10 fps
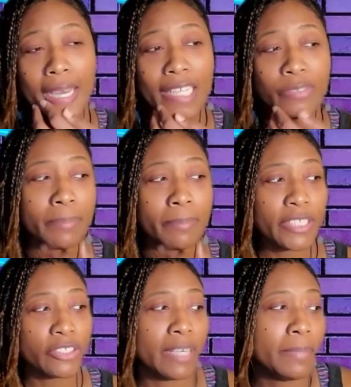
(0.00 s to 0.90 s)
I just want to
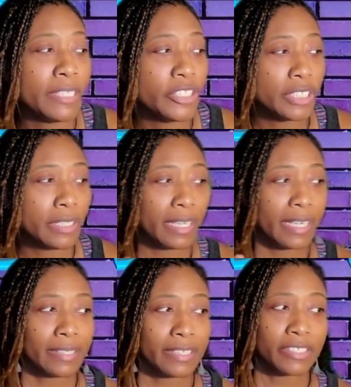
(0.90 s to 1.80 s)
make sure I mention
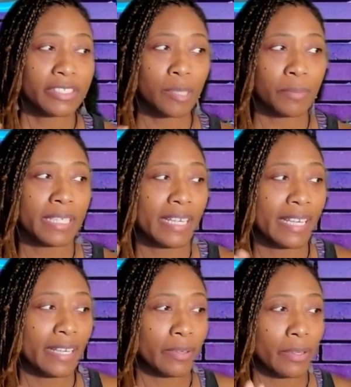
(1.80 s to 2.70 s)
that this is something
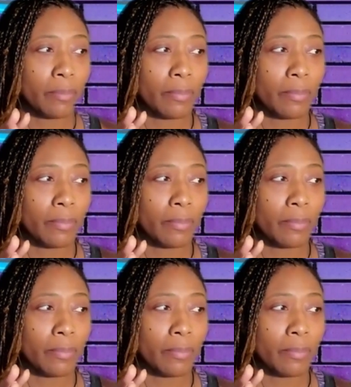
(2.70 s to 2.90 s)
that